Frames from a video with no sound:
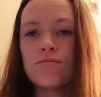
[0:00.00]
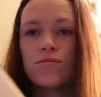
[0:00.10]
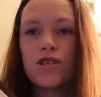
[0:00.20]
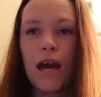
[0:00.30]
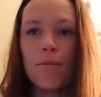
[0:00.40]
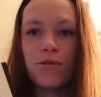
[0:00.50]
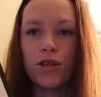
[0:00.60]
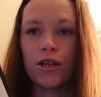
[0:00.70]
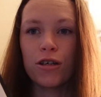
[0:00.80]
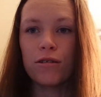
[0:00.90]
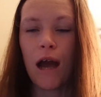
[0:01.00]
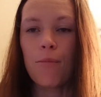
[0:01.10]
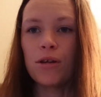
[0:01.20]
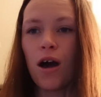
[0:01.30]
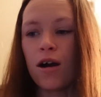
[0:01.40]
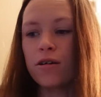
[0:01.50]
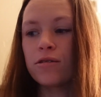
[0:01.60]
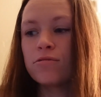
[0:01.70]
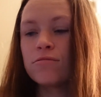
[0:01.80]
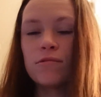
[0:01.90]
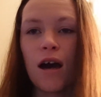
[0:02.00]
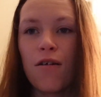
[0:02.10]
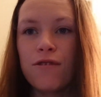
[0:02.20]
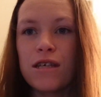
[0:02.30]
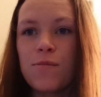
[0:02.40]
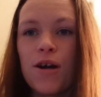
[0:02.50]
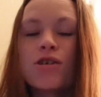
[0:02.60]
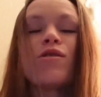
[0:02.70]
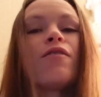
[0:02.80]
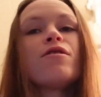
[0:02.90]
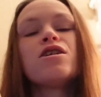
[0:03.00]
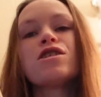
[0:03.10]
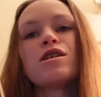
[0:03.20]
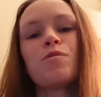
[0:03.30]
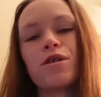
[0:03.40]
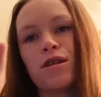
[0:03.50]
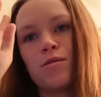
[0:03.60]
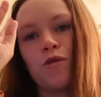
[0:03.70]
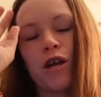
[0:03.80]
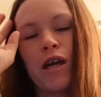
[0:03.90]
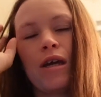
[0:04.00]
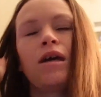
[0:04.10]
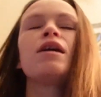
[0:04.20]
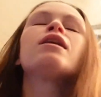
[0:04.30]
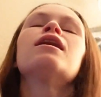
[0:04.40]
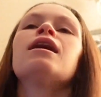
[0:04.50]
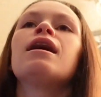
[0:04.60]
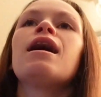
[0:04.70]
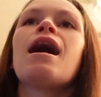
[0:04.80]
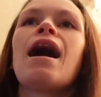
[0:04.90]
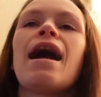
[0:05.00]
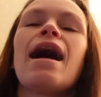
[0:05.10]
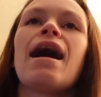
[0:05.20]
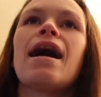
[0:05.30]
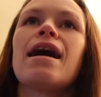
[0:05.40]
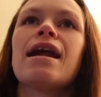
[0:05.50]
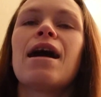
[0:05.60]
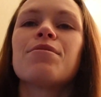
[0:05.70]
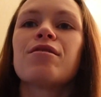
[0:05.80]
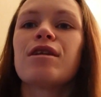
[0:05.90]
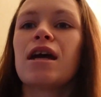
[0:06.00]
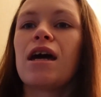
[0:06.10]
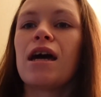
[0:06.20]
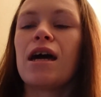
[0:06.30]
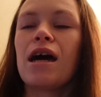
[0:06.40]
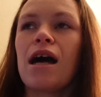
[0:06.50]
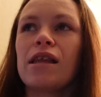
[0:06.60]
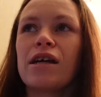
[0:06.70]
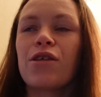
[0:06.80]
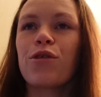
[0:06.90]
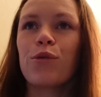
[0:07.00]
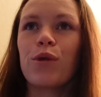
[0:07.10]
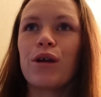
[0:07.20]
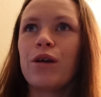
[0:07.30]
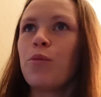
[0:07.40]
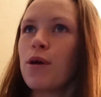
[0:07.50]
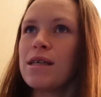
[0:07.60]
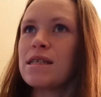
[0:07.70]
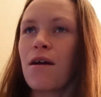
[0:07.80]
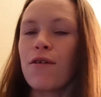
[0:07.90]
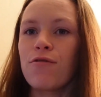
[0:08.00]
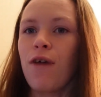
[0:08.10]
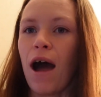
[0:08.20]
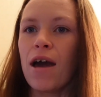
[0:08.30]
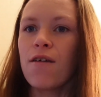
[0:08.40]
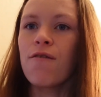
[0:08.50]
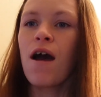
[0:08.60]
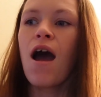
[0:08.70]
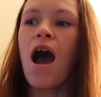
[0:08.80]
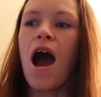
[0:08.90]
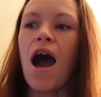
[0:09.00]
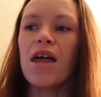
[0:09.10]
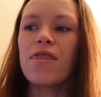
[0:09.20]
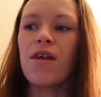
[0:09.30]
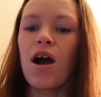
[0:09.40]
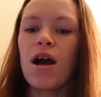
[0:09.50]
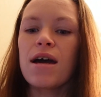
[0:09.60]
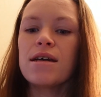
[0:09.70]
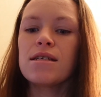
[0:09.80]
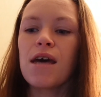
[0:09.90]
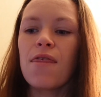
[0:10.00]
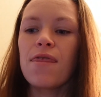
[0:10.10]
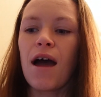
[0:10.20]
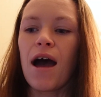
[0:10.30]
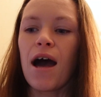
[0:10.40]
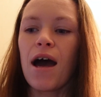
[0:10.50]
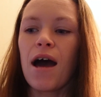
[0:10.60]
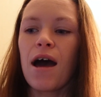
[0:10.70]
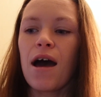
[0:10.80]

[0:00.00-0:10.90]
chapter epilogue of this book. So I finished this book this morning, and I'm giving it like a 3.75. I thought that